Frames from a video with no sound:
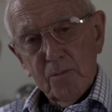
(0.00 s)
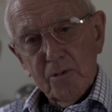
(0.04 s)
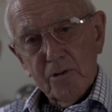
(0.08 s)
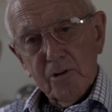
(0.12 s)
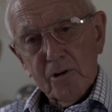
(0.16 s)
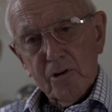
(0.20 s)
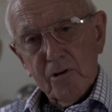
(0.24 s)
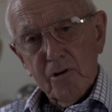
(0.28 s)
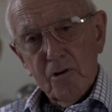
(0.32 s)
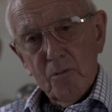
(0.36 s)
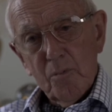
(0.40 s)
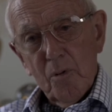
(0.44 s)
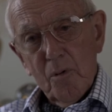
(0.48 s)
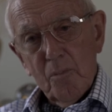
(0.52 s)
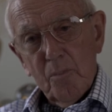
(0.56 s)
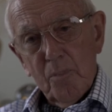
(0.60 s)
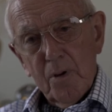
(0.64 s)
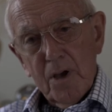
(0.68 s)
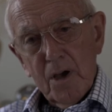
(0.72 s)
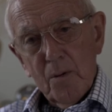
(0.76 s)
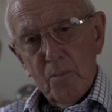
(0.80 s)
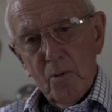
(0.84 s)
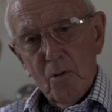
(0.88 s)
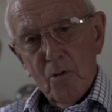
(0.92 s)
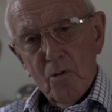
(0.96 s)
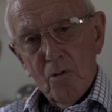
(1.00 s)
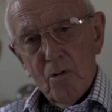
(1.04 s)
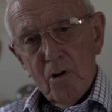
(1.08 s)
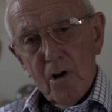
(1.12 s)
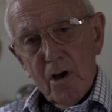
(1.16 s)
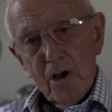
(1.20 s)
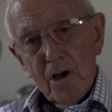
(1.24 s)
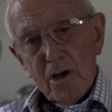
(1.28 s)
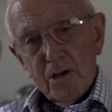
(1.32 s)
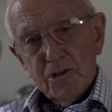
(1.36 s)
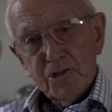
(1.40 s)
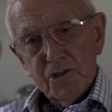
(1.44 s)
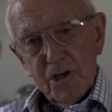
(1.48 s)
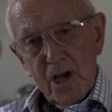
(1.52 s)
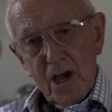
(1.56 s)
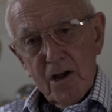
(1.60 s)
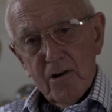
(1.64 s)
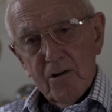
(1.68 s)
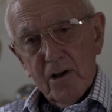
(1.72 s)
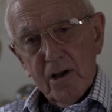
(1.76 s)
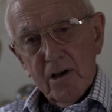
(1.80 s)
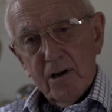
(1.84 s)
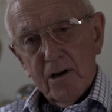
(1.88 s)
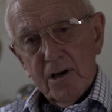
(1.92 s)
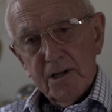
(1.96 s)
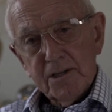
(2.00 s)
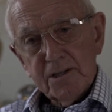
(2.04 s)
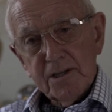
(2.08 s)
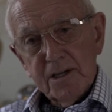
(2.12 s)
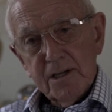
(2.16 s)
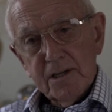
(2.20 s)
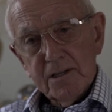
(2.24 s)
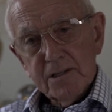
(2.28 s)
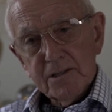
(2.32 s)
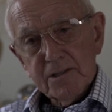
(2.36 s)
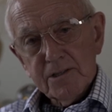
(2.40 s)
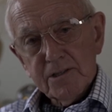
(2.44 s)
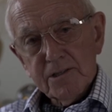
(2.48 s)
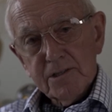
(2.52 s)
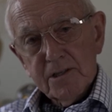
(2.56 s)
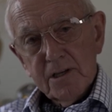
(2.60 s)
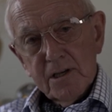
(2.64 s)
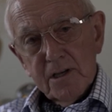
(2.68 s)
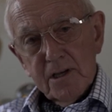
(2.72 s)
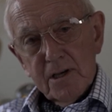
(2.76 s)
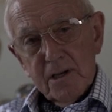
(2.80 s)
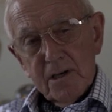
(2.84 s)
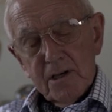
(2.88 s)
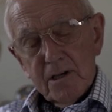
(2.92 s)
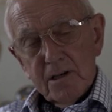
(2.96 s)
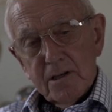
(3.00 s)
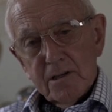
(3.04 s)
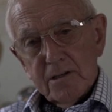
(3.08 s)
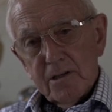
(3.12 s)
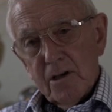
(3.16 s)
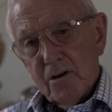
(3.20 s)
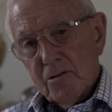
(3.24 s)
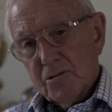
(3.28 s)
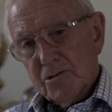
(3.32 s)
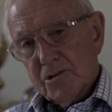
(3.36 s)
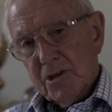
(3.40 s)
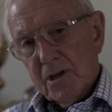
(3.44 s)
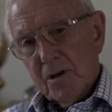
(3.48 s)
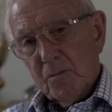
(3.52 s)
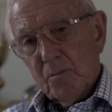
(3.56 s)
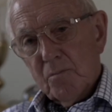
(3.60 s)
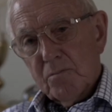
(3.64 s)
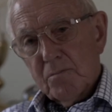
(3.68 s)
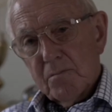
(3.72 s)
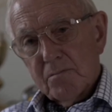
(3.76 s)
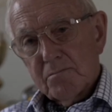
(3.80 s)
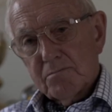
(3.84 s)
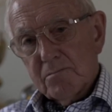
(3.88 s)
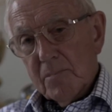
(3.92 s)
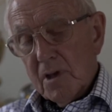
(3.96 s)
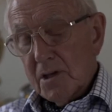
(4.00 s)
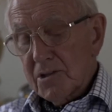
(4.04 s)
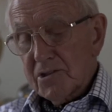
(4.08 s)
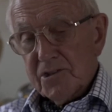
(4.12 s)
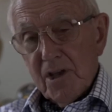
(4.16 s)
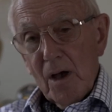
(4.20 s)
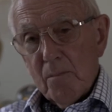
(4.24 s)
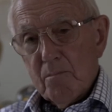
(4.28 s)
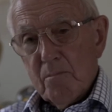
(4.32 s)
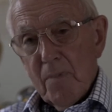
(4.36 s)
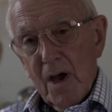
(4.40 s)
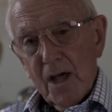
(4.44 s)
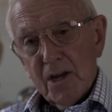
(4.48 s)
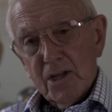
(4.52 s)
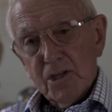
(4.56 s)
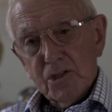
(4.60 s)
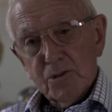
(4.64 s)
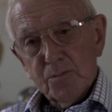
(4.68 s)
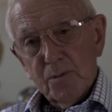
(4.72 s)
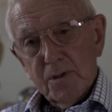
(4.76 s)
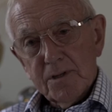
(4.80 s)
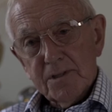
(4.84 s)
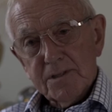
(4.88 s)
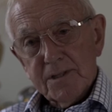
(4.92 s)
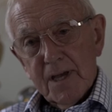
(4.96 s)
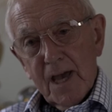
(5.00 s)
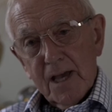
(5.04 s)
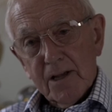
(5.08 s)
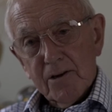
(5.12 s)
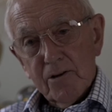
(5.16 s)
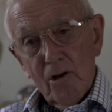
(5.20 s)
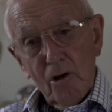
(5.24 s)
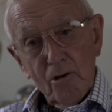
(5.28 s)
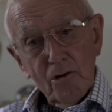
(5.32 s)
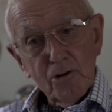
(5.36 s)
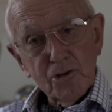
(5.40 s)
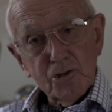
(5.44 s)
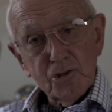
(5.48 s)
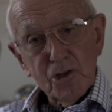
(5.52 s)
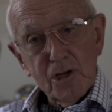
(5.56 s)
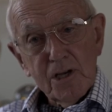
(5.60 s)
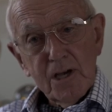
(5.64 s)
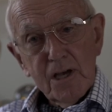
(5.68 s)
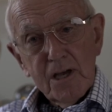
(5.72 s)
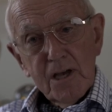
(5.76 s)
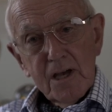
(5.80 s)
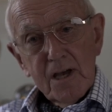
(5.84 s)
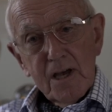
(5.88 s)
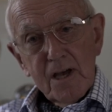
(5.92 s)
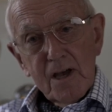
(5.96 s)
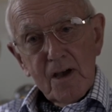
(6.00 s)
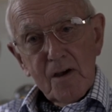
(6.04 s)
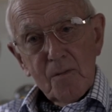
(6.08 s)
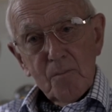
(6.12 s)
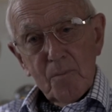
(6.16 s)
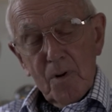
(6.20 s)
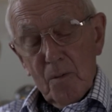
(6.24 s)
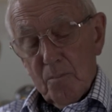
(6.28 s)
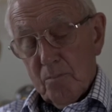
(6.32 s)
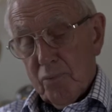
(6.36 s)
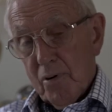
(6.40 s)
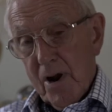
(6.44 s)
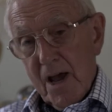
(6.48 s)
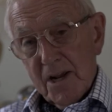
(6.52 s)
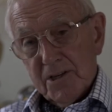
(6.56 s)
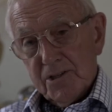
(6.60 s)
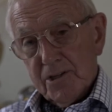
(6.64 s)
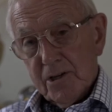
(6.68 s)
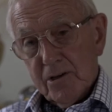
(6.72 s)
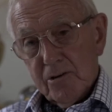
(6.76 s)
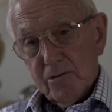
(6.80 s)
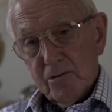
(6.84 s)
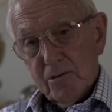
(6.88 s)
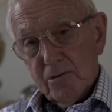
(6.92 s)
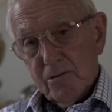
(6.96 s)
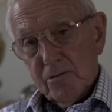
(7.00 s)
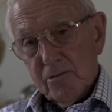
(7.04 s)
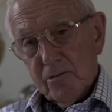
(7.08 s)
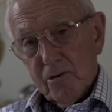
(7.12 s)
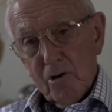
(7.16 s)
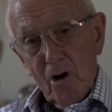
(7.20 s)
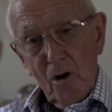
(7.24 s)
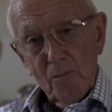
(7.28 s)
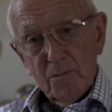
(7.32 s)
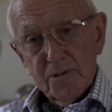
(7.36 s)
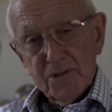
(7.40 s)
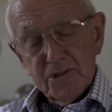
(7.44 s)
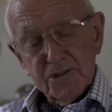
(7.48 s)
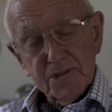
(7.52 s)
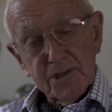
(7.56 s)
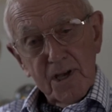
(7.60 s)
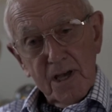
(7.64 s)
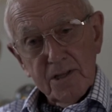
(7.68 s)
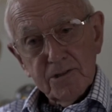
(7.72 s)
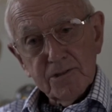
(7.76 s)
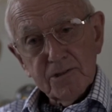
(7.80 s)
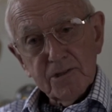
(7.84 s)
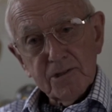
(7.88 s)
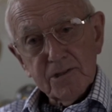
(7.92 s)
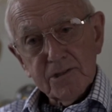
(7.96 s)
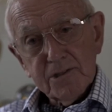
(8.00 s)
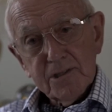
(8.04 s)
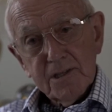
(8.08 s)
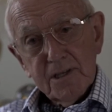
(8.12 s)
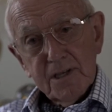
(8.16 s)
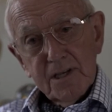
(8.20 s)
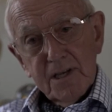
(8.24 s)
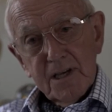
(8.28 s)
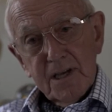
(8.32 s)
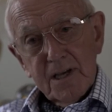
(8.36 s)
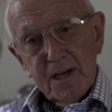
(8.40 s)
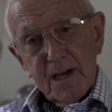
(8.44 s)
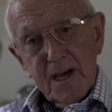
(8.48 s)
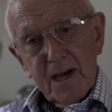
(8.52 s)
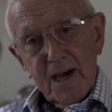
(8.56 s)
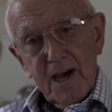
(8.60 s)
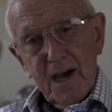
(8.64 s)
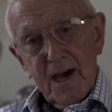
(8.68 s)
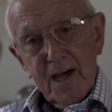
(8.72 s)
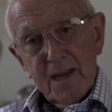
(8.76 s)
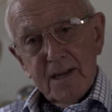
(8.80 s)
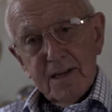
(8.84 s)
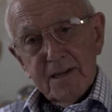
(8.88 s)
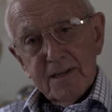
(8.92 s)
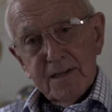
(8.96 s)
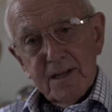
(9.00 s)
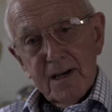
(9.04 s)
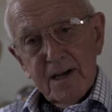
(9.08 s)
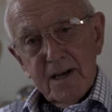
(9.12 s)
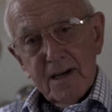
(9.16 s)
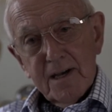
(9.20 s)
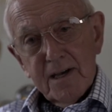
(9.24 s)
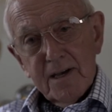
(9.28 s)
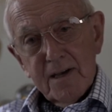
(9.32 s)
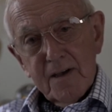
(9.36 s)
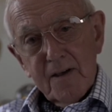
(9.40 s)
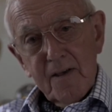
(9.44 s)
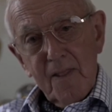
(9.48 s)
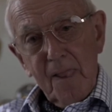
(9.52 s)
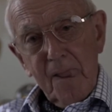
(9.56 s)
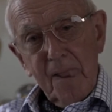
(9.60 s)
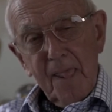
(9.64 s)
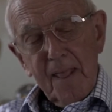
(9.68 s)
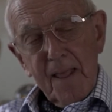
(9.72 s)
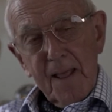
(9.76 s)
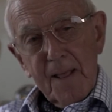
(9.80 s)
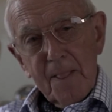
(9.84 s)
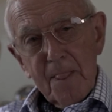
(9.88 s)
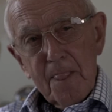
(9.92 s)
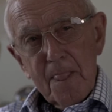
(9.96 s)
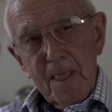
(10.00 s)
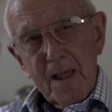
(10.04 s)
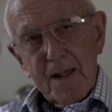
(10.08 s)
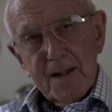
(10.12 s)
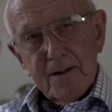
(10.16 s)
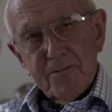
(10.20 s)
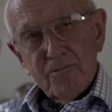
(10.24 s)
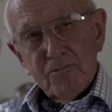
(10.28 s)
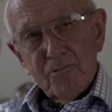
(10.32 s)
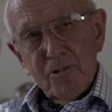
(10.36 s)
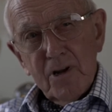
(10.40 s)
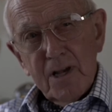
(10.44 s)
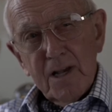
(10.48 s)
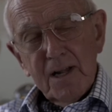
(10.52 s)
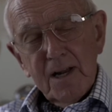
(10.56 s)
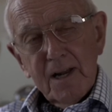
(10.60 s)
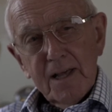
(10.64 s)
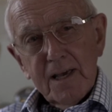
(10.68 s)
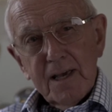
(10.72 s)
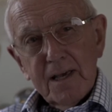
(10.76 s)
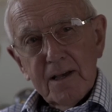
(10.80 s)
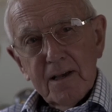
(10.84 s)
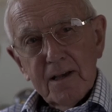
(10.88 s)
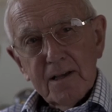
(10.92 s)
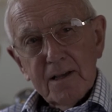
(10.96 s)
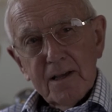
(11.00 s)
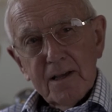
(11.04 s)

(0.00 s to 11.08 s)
with a group of people, sharing ideas, using some management technology, but practical common sense, and really